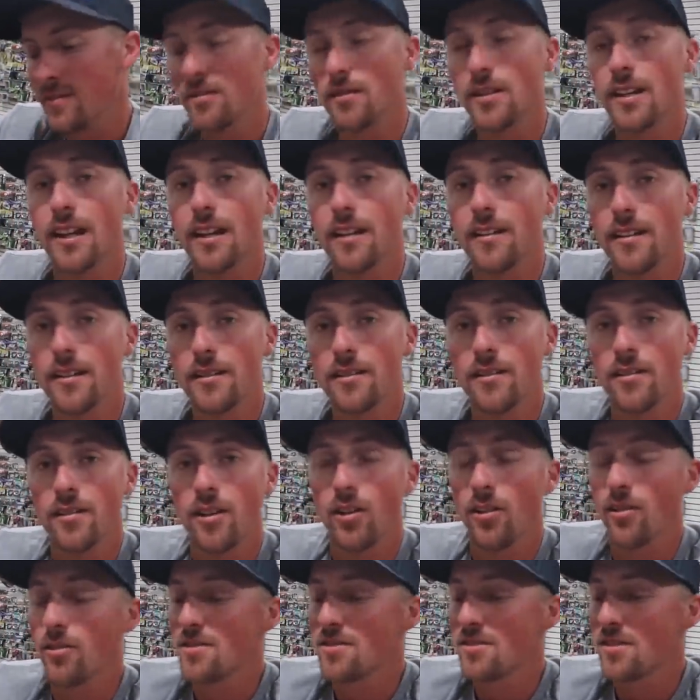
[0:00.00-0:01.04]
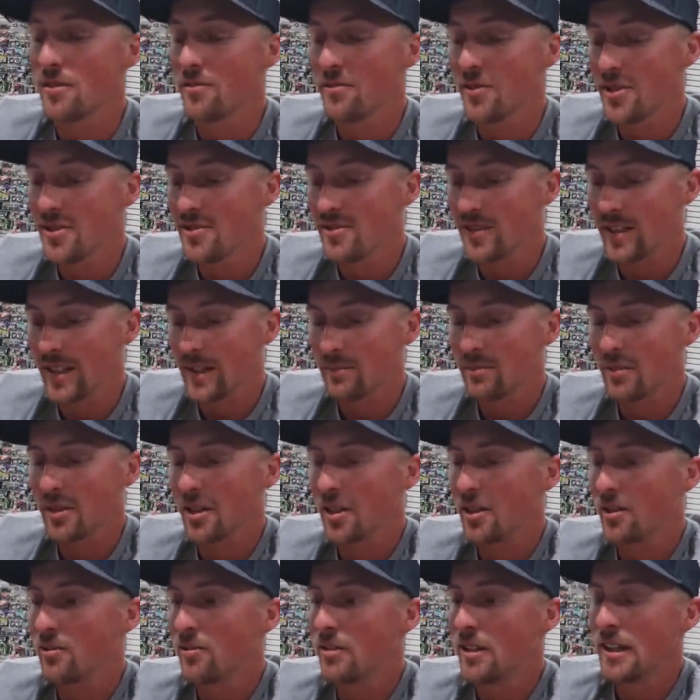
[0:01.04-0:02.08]
Got all the stuff we use linked
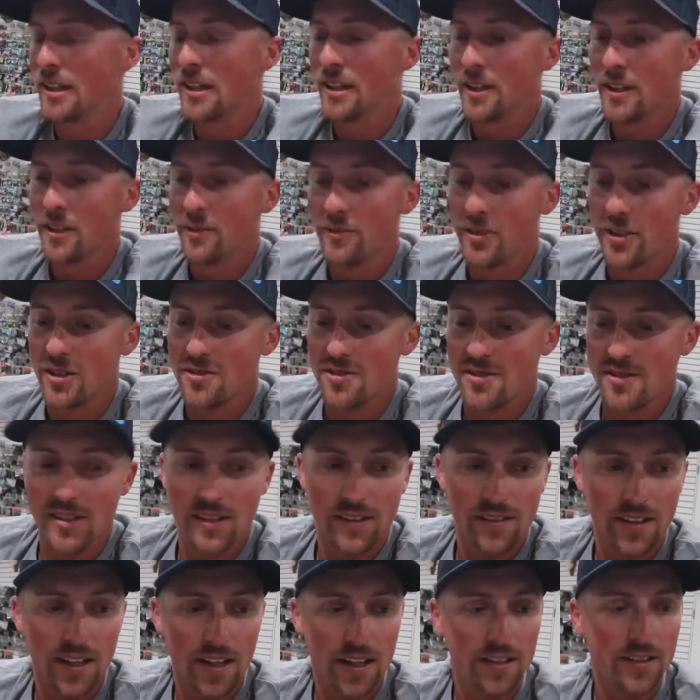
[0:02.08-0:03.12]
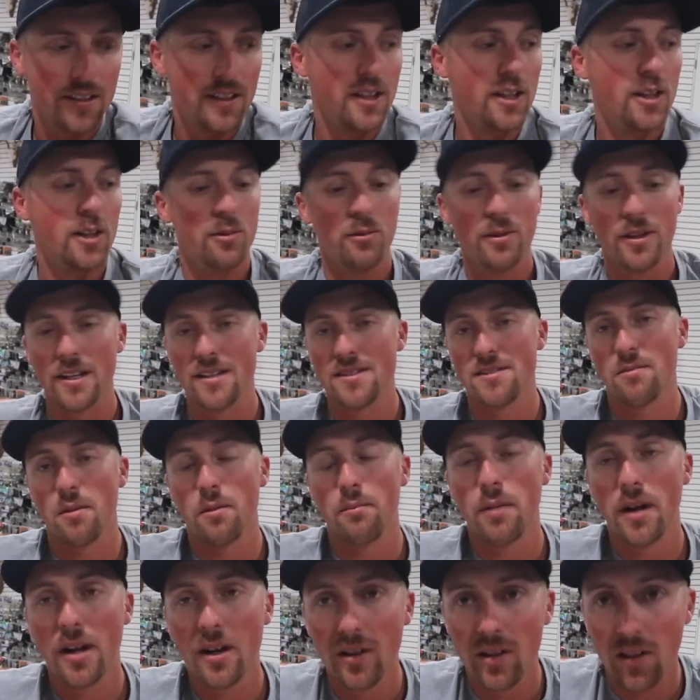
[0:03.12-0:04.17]
below if you're interested in that. We got some
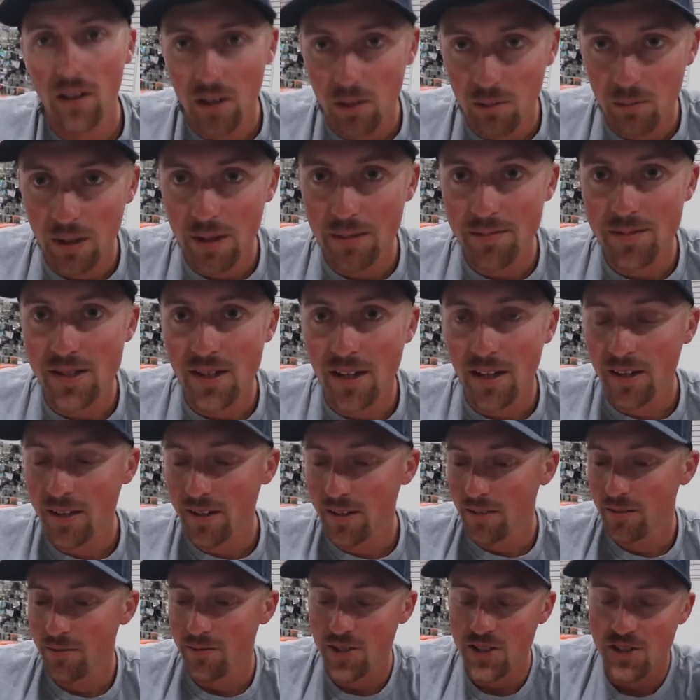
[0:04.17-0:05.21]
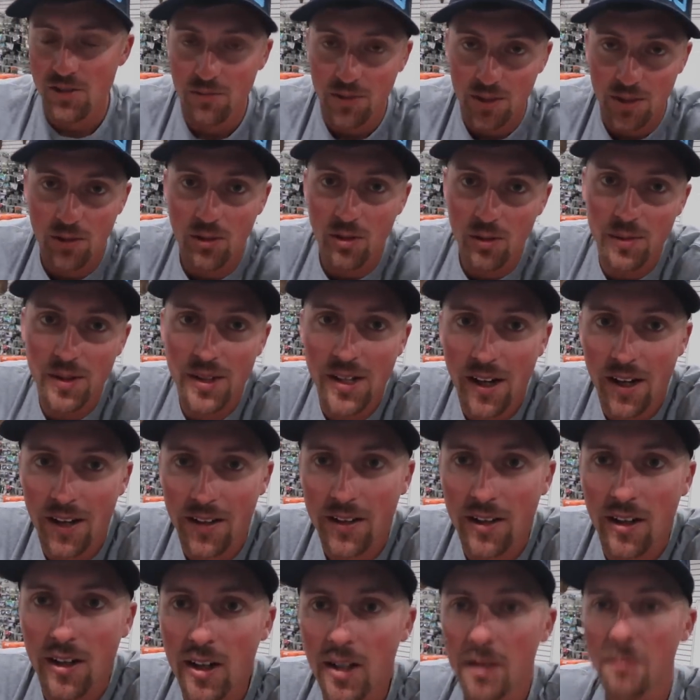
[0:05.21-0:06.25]
apparel on our website,
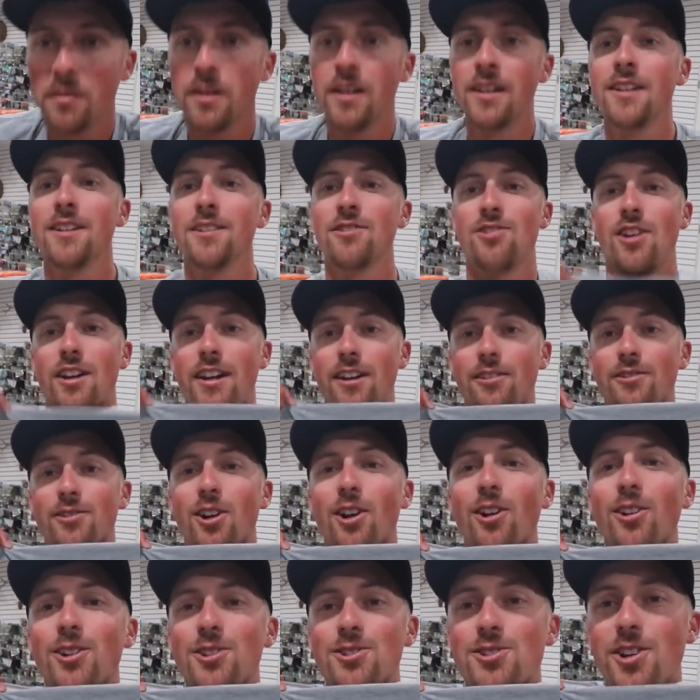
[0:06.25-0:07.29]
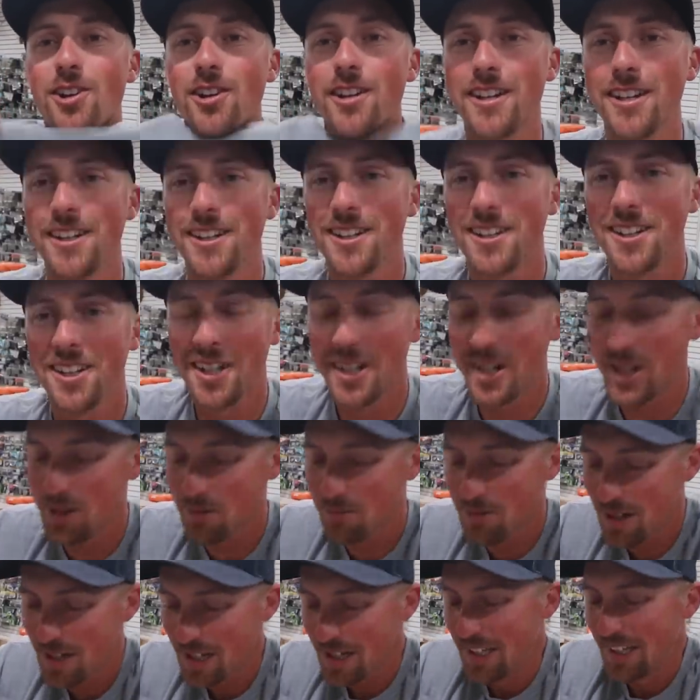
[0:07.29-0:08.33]
fishingwithnordbye.com. Check out Dollar Jerky
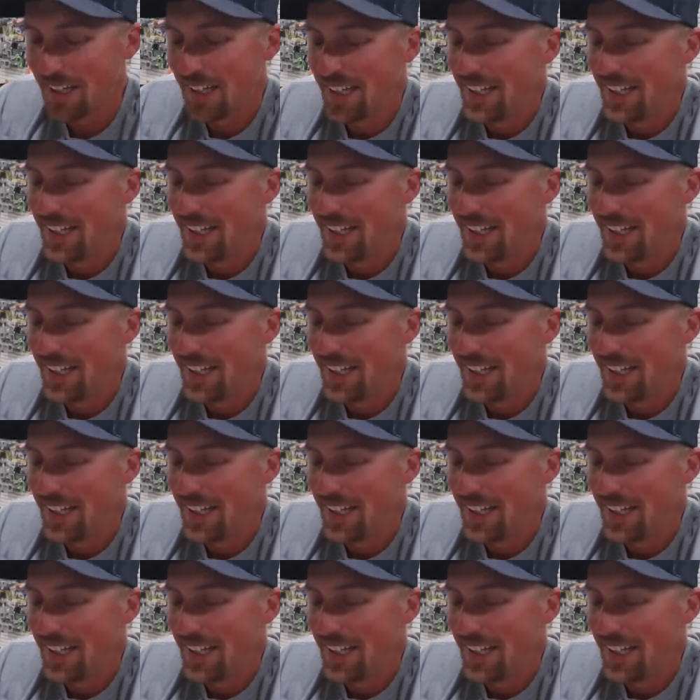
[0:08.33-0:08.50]
Club.